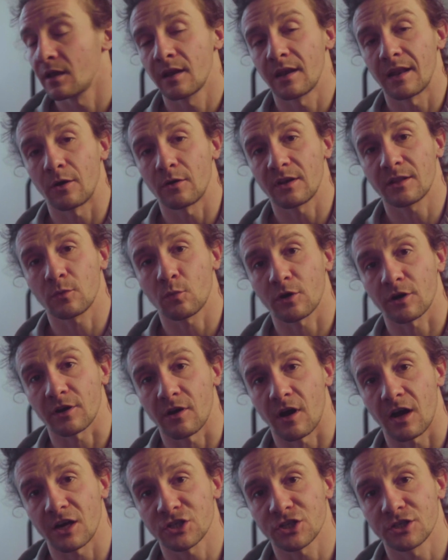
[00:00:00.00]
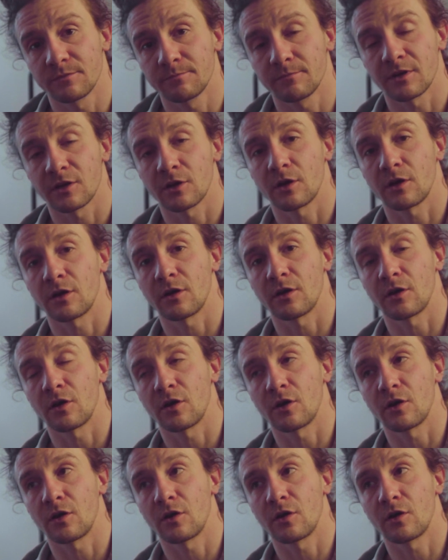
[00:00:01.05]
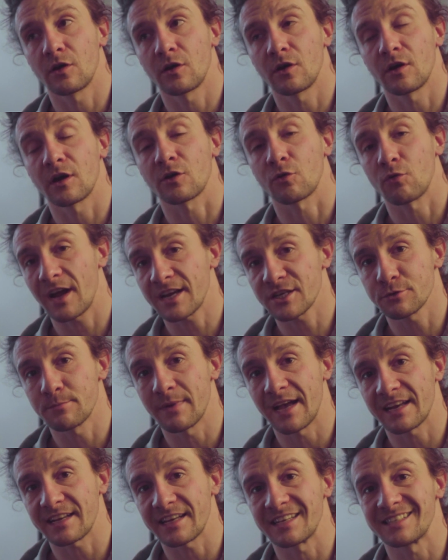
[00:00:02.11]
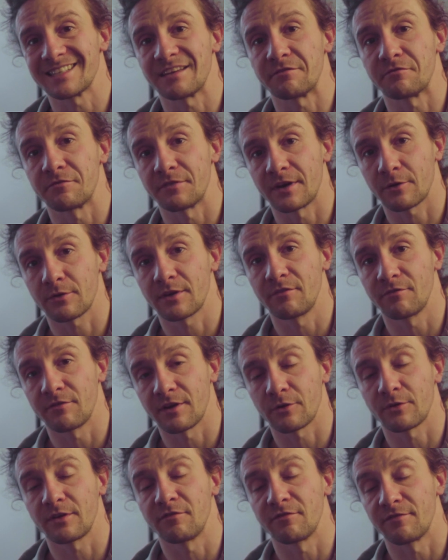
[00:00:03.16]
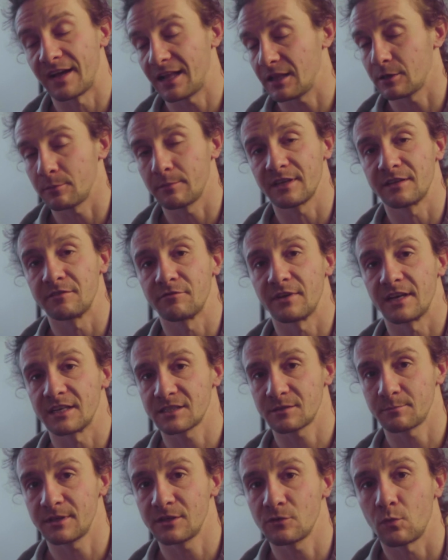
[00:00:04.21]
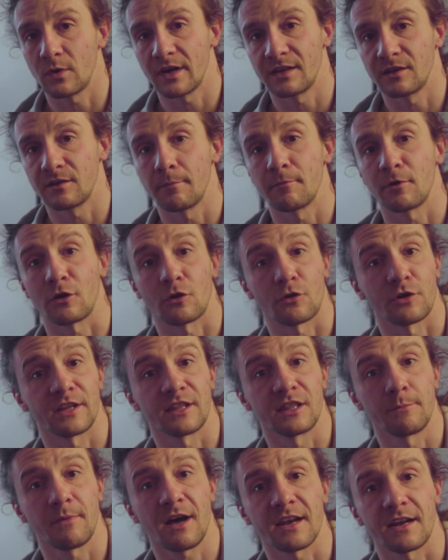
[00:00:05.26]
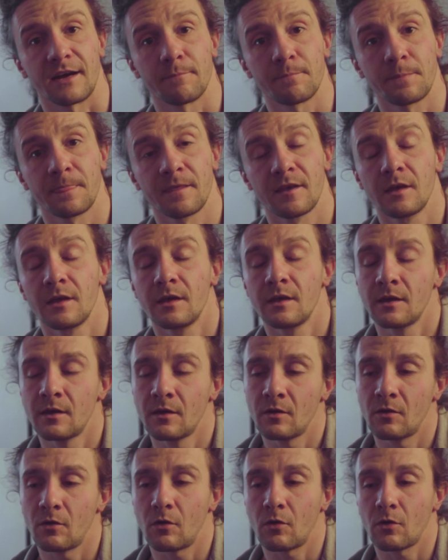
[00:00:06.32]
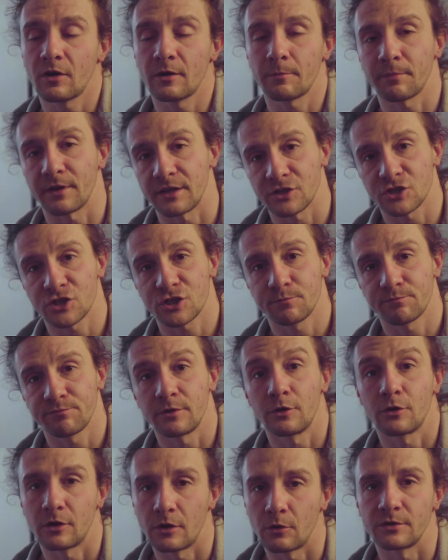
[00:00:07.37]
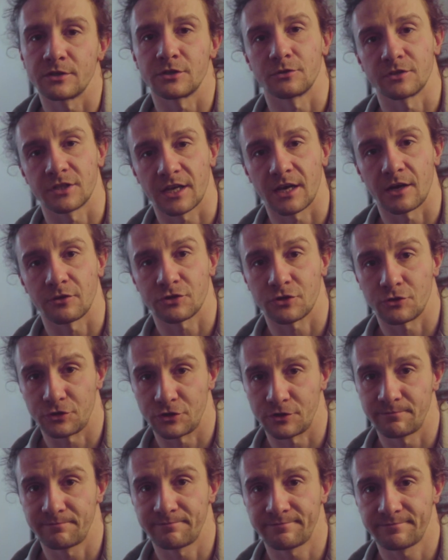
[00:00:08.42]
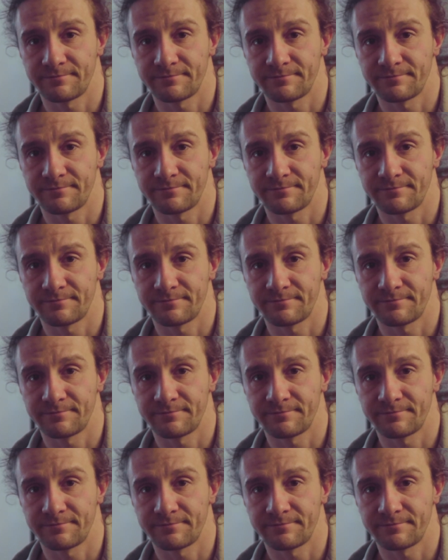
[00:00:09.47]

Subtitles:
Now, a little word of caution, a crash mat is a very, very valuable investment when learning the Manna. Or in a pinch, you can always use a couch cushion.